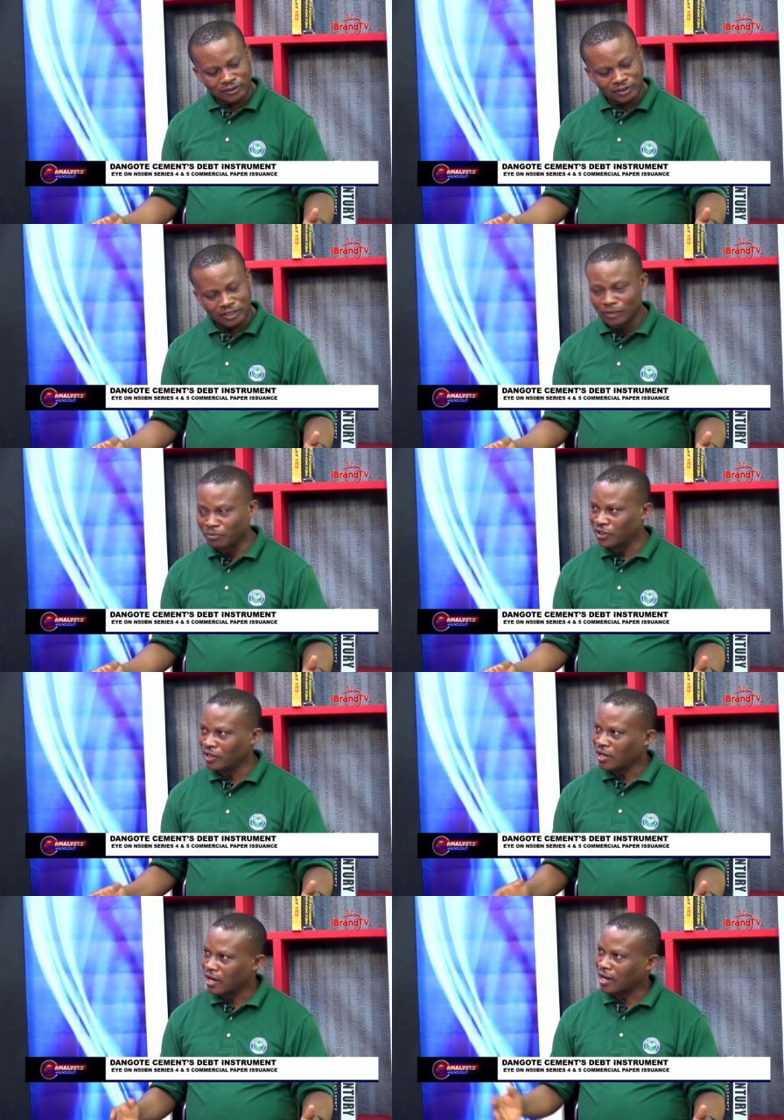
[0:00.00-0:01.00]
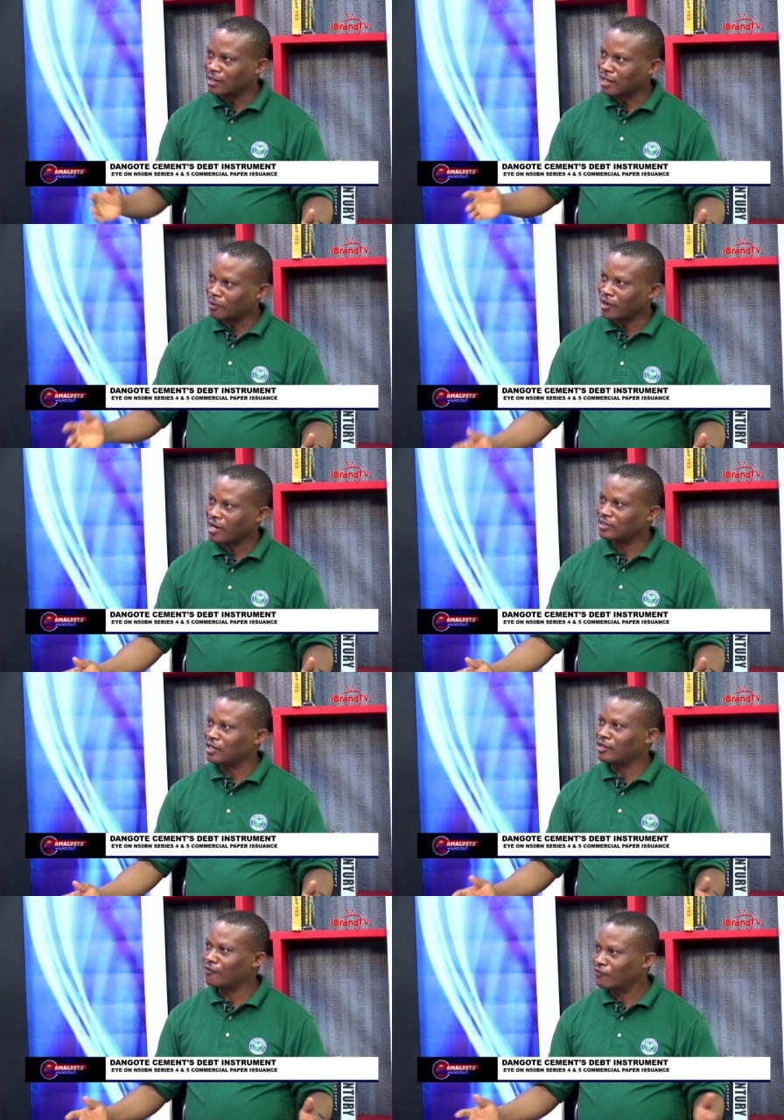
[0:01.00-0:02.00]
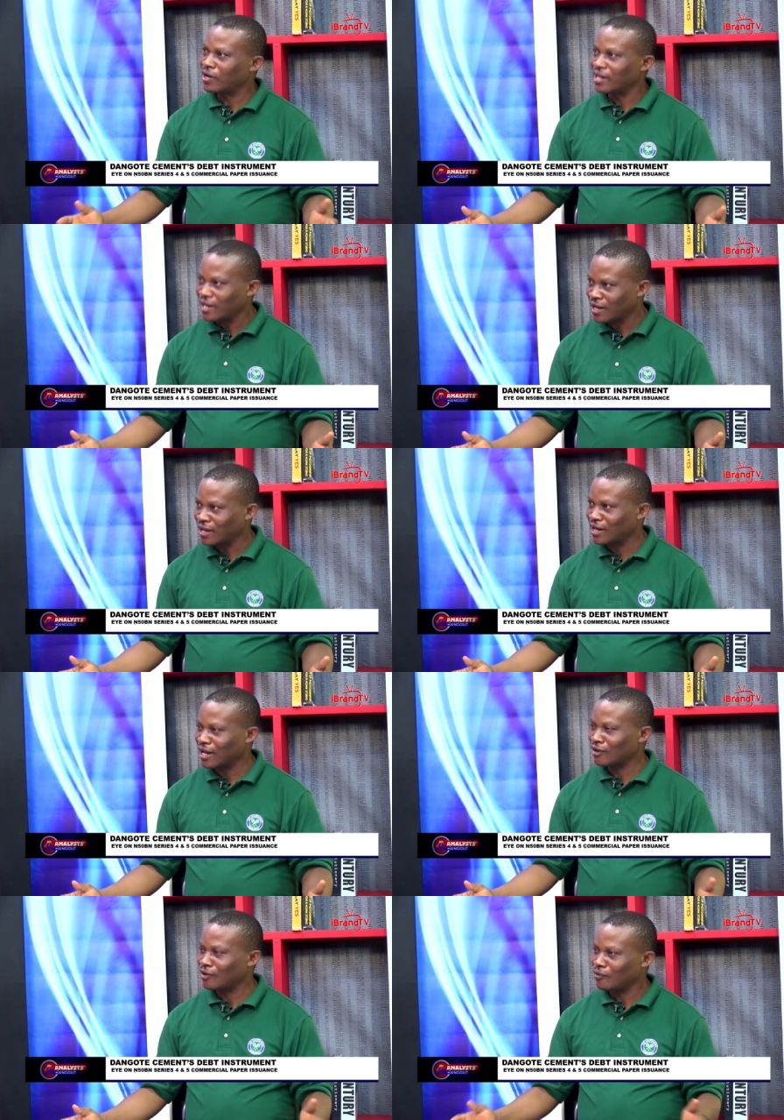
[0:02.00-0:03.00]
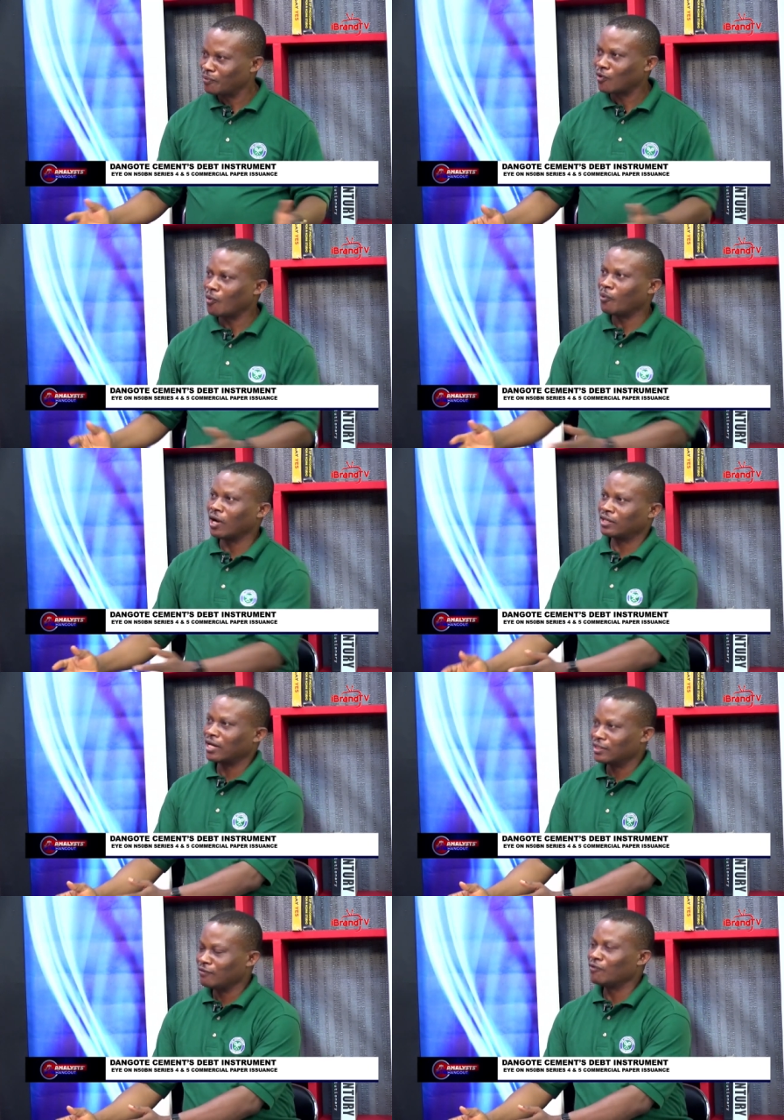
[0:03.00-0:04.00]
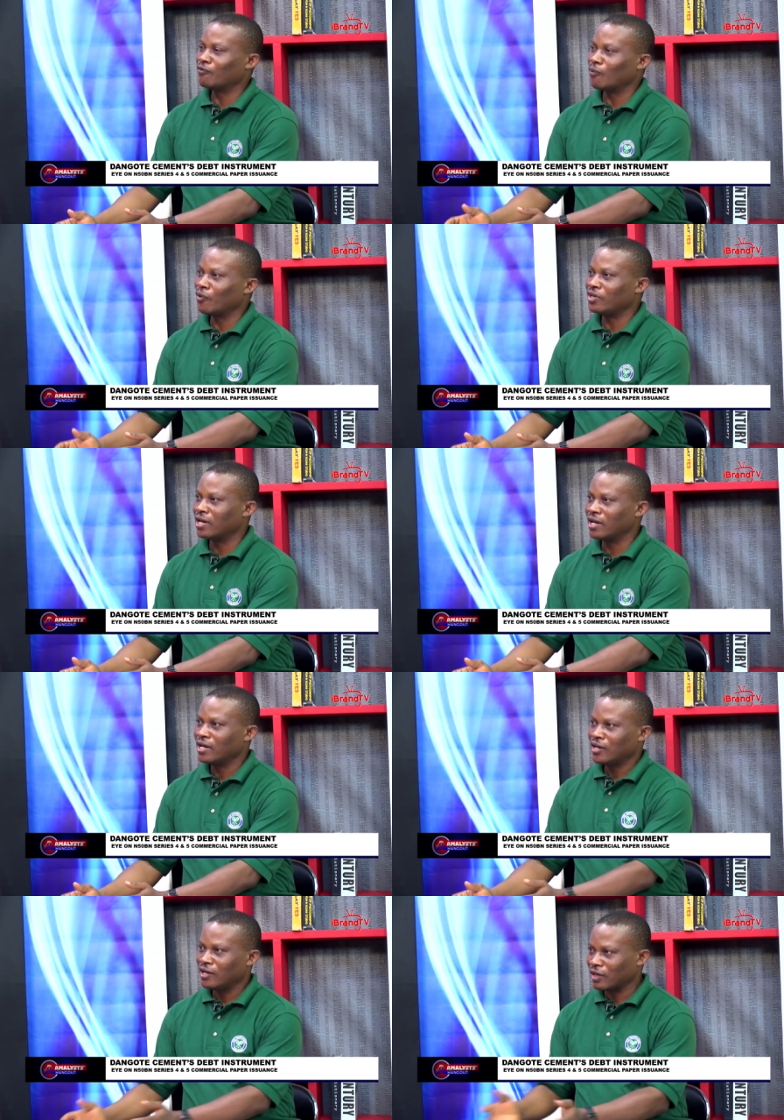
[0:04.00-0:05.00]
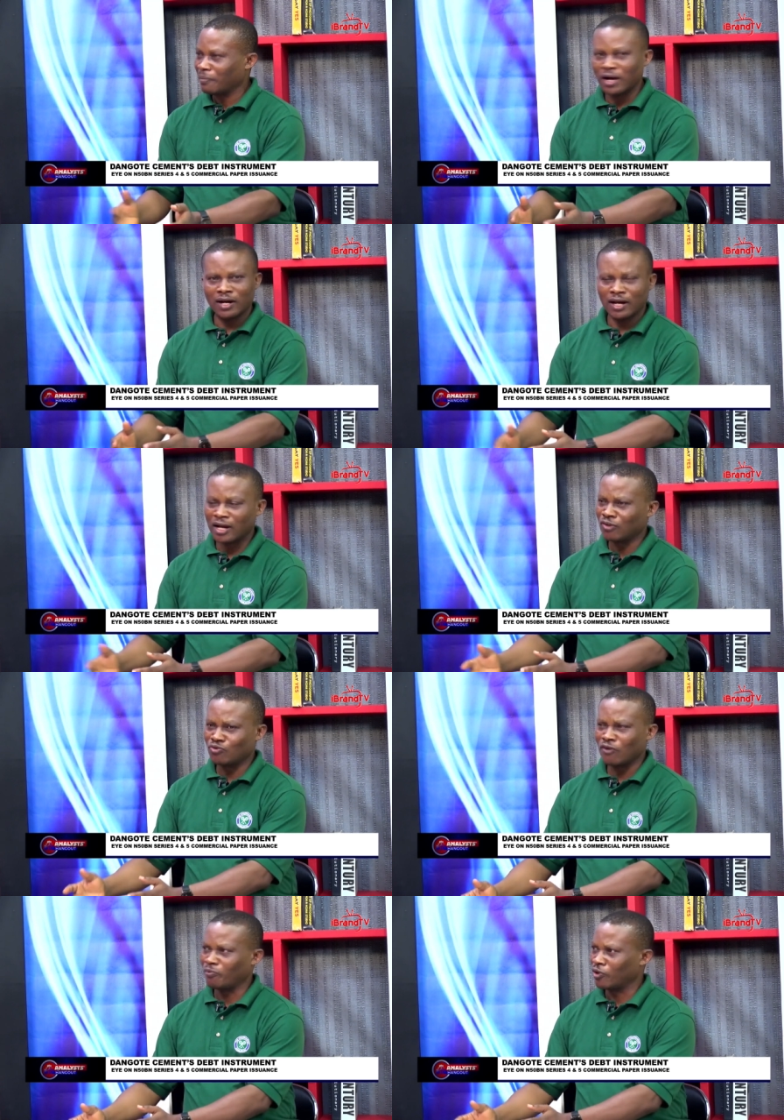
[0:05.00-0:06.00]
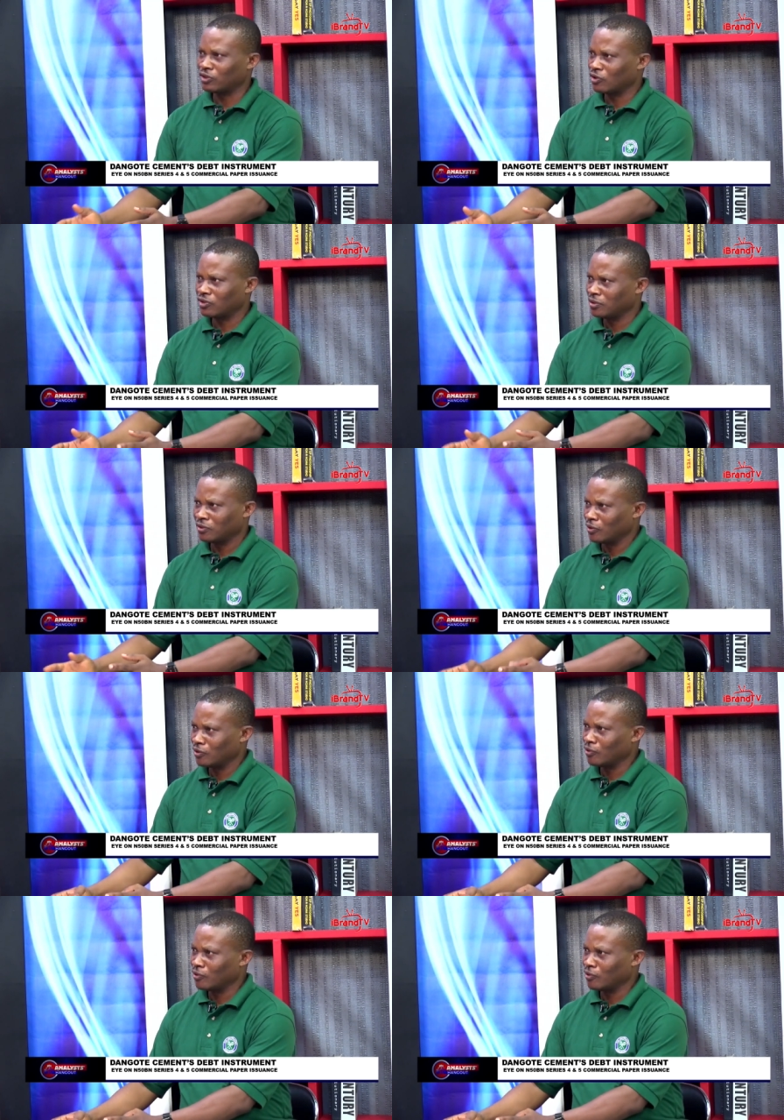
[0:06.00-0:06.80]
Treasury bill and this kind of it's a different there, that it become more attractive. Even for 1 year, it's about around 12 point something